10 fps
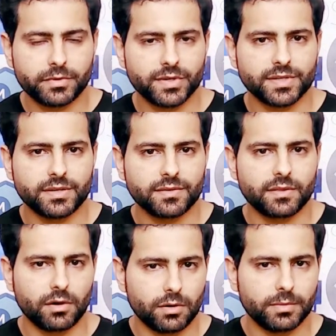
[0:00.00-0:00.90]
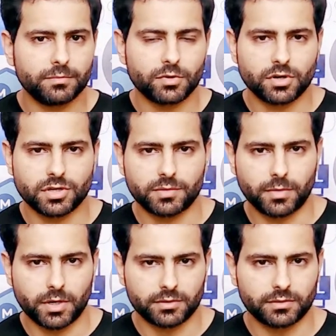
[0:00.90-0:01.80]
pressing the Open Project
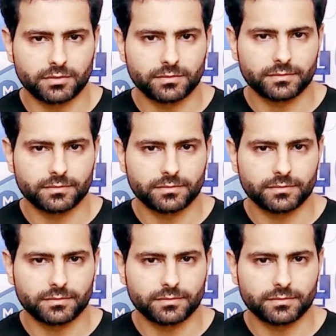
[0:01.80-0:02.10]
button.